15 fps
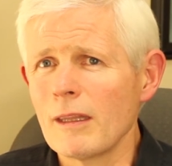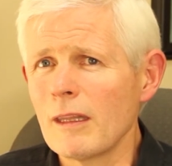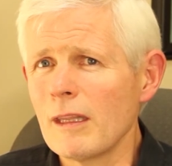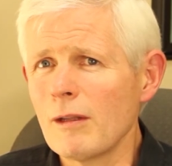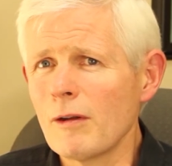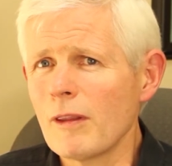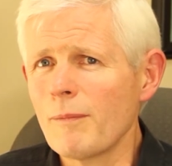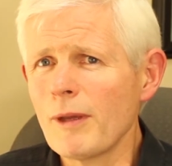
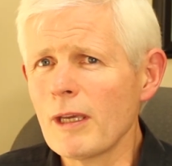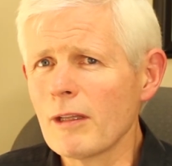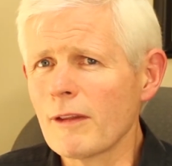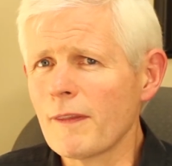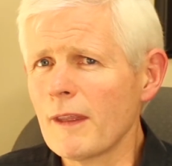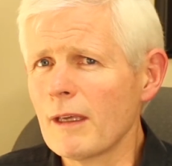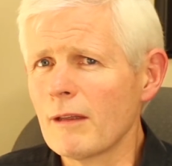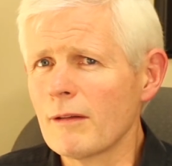the
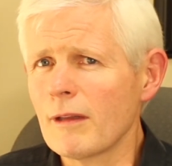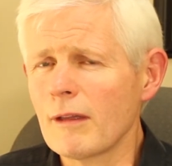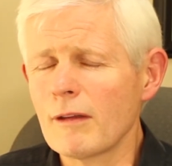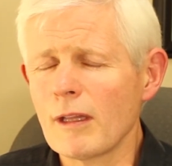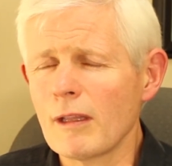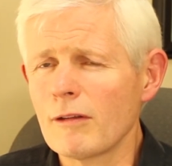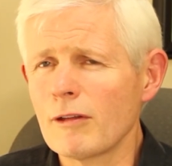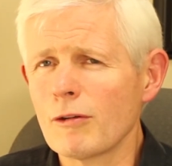biggest thing is,
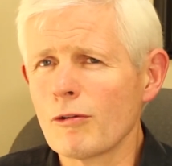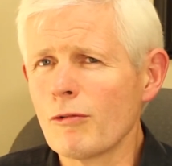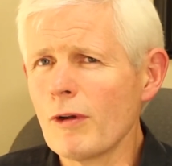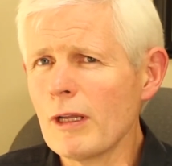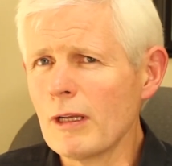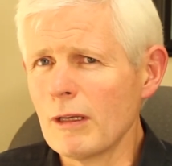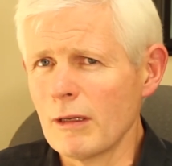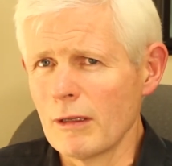as you
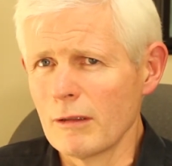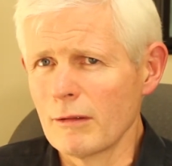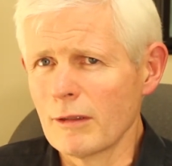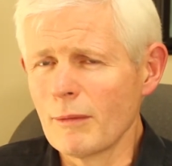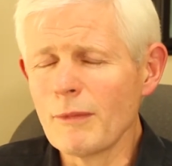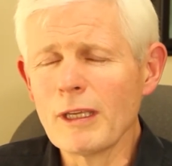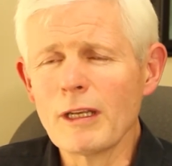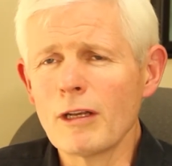create
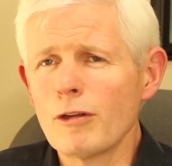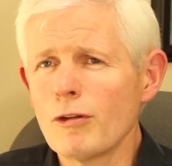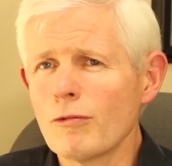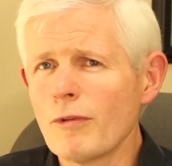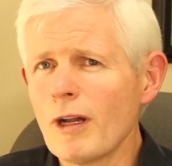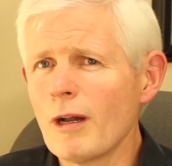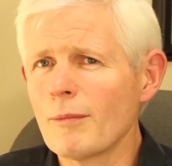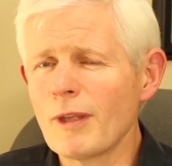something in a new
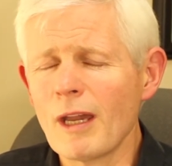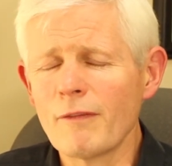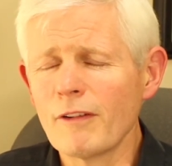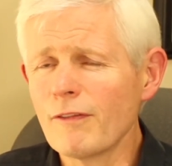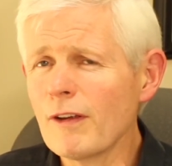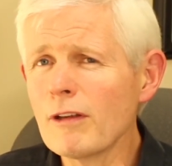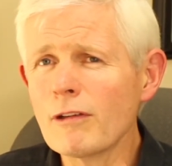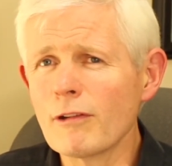realm, you have
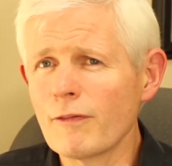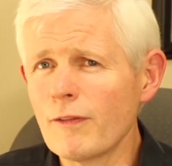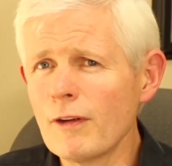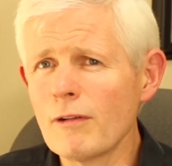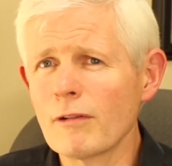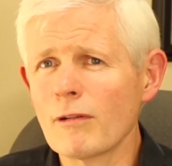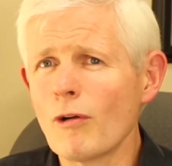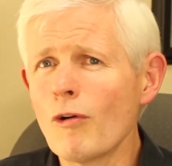to face your
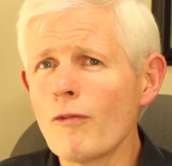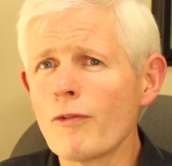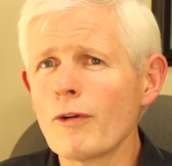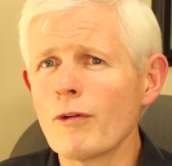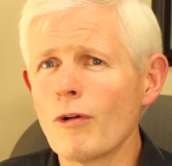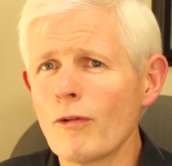fears over and